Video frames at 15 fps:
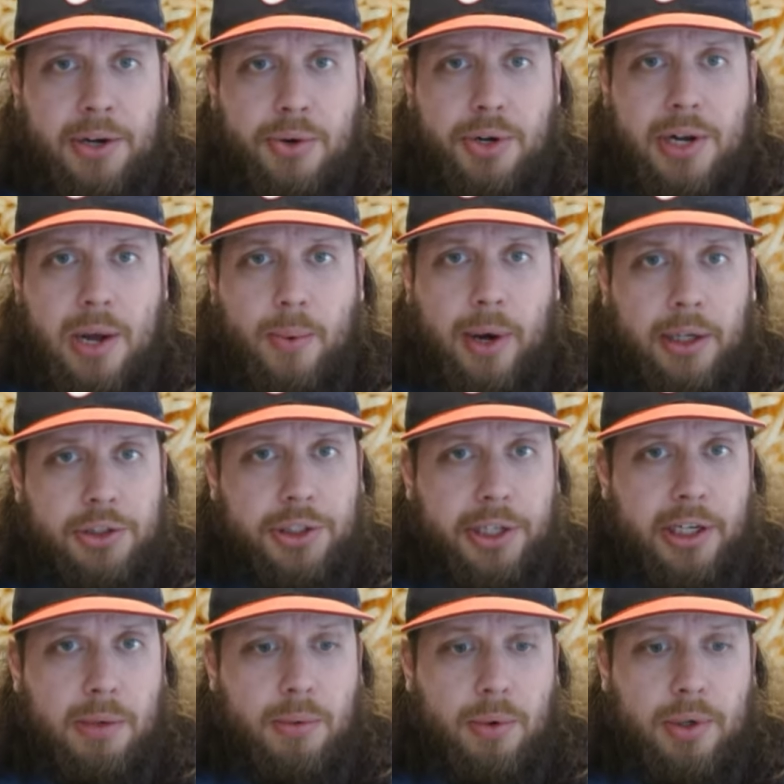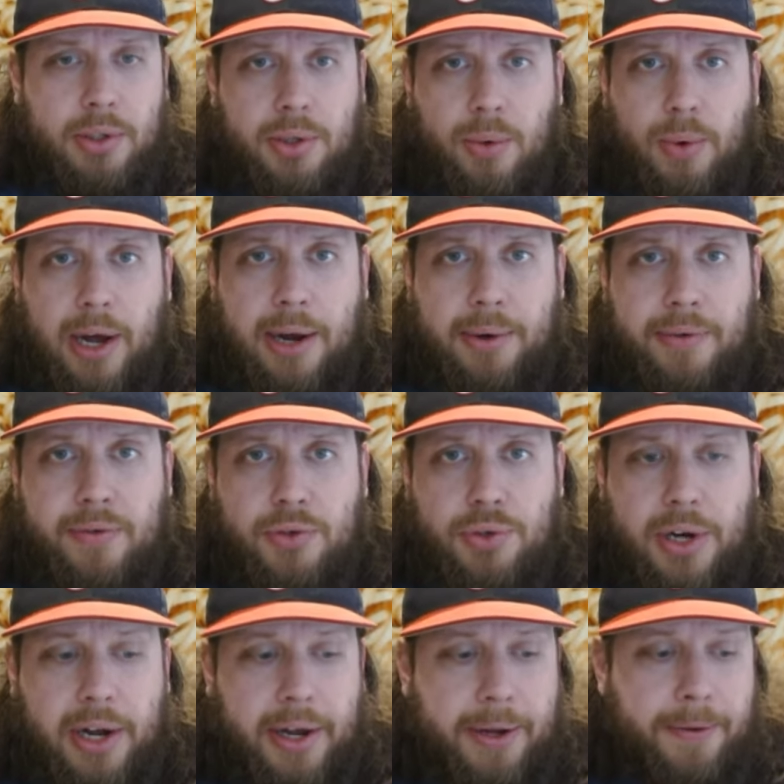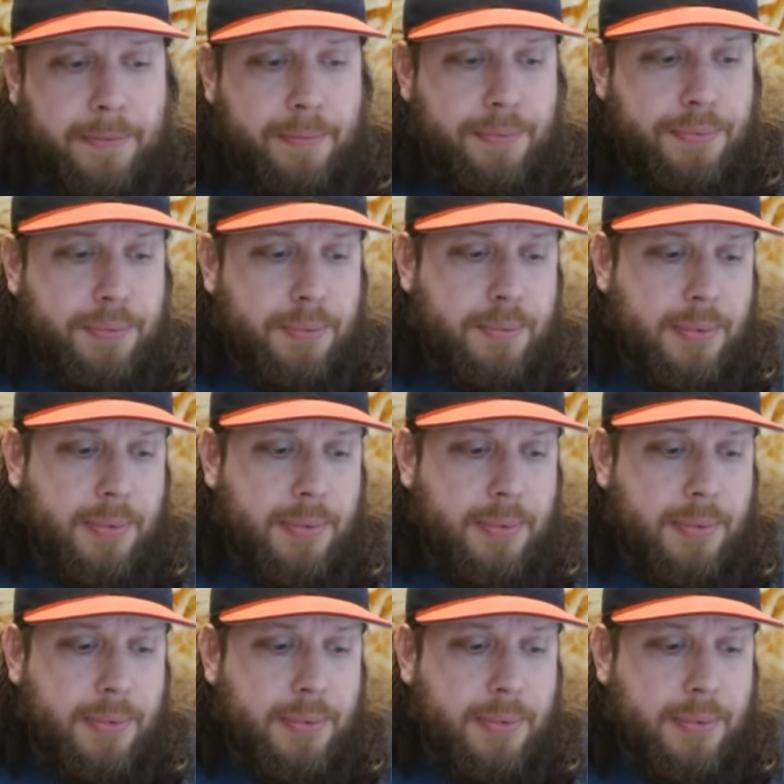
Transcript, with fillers: They know you're not watching anymore, so why even try?